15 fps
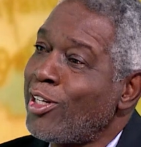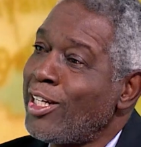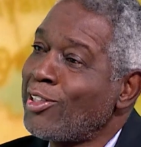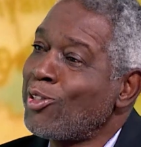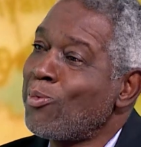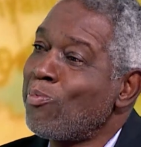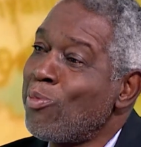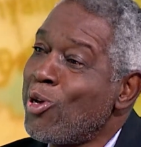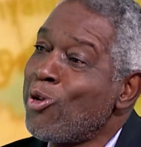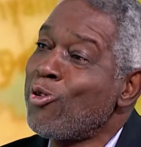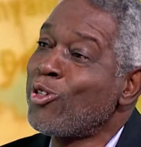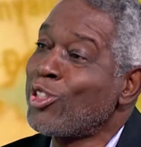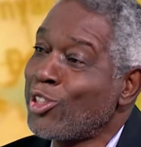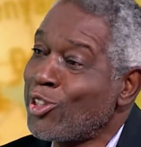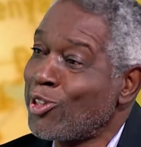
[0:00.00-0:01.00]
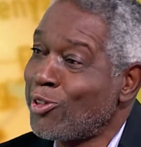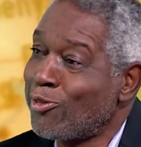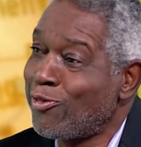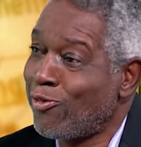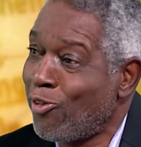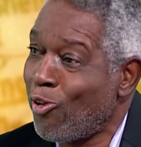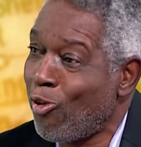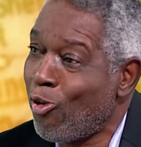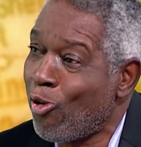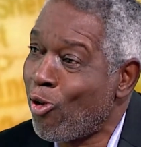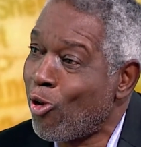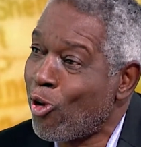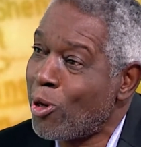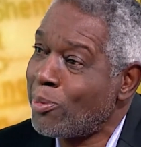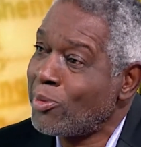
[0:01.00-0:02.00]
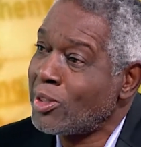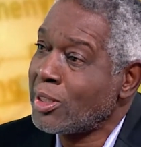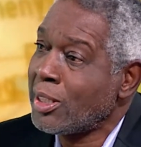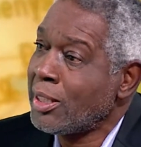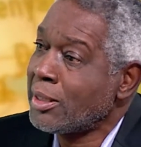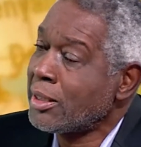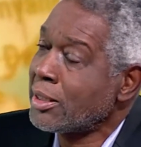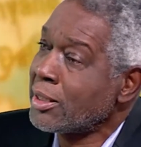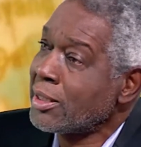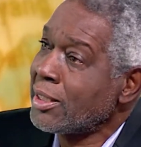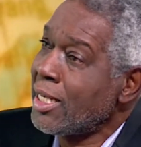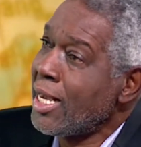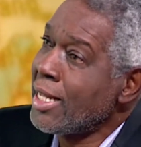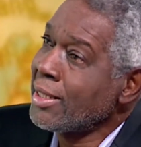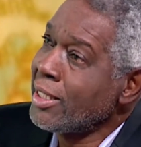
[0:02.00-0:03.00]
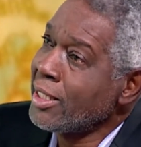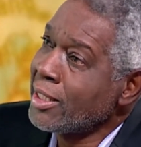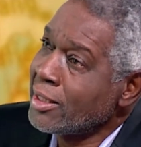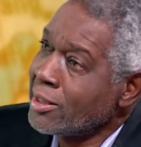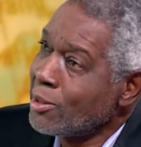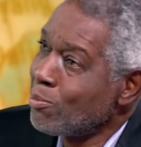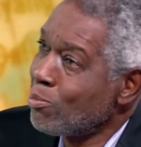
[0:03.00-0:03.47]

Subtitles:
at the purest of forms. I think it's a